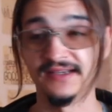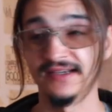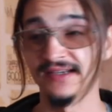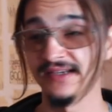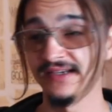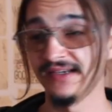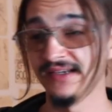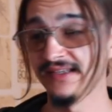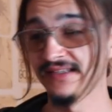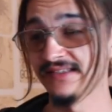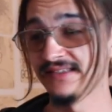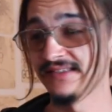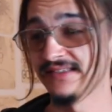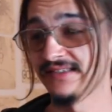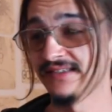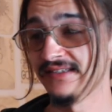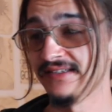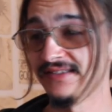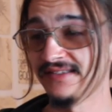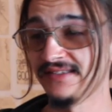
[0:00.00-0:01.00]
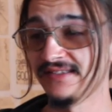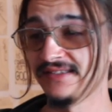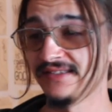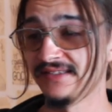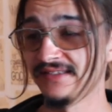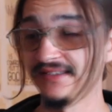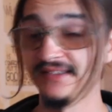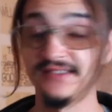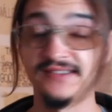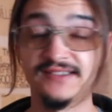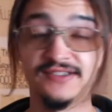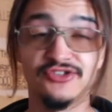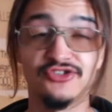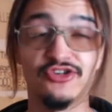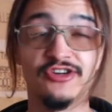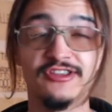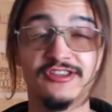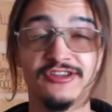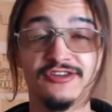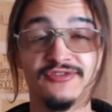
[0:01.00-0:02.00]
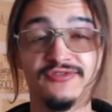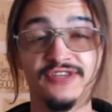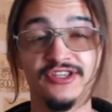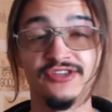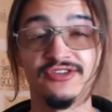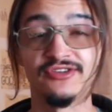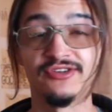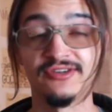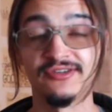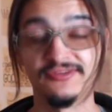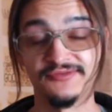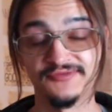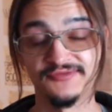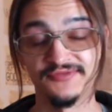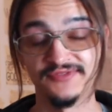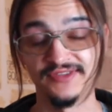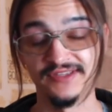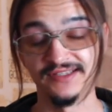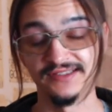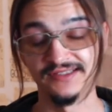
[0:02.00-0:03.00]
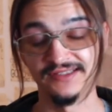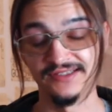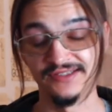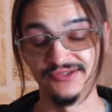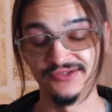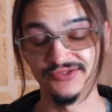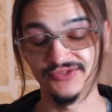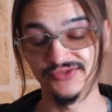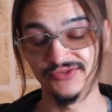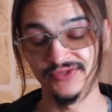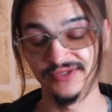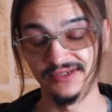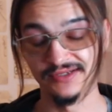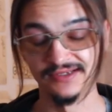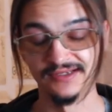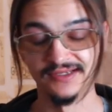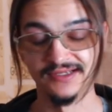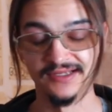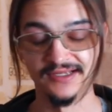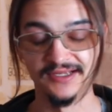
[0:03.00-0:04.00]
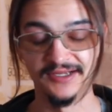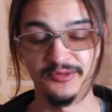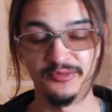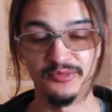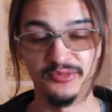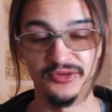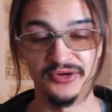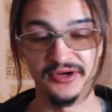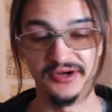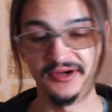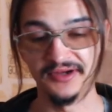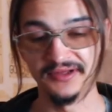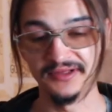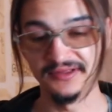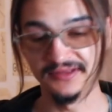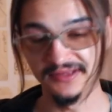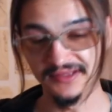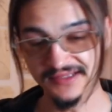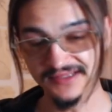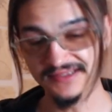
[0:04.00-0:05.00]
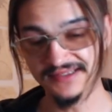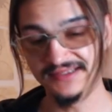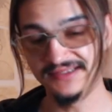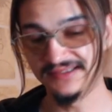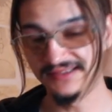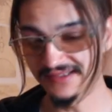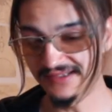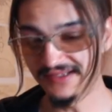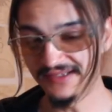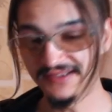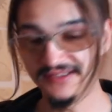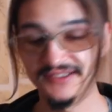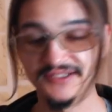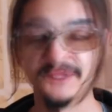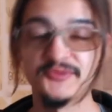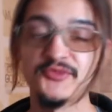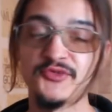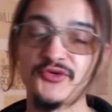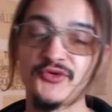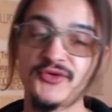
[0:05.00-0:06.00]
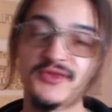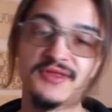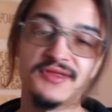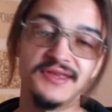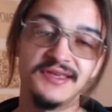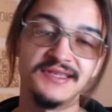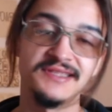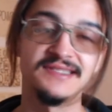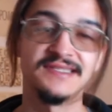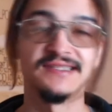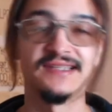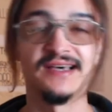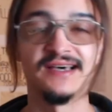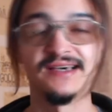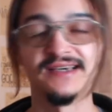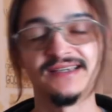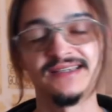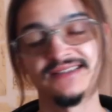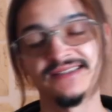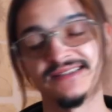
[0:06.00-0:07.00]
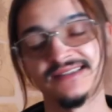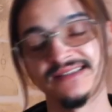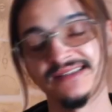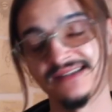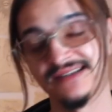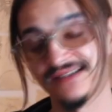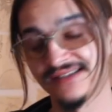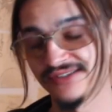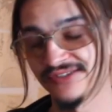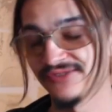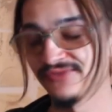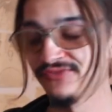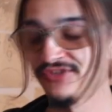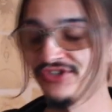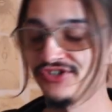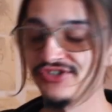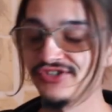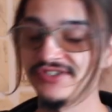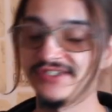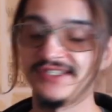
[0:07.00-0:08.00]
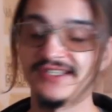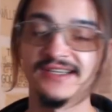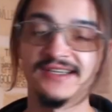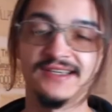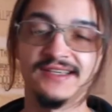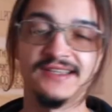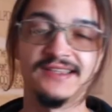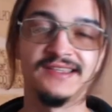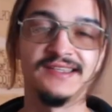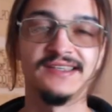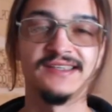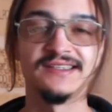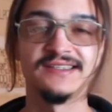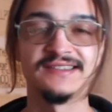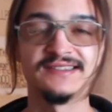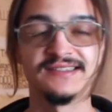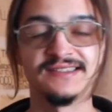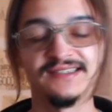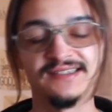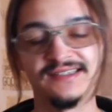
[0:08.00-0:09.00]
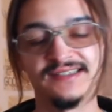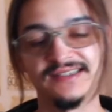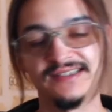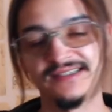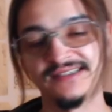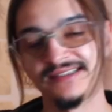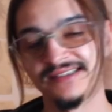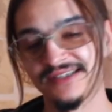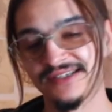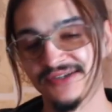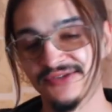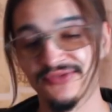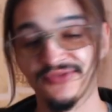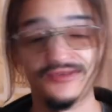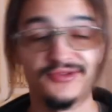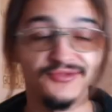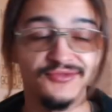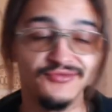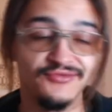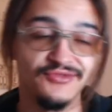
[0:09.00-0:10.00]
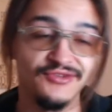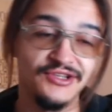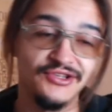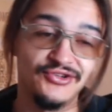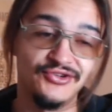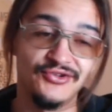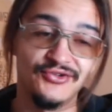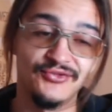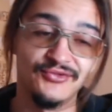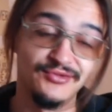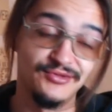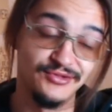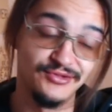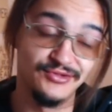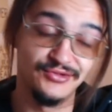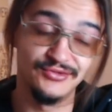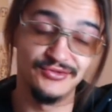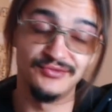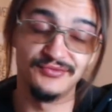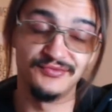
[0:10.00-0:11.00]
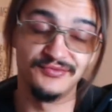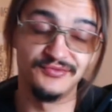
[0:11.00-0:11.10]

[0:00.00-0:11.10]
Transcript: it's it's it's a shorter video than the usual but it's it's smooth it's nice there are some interesting ideas there feel free to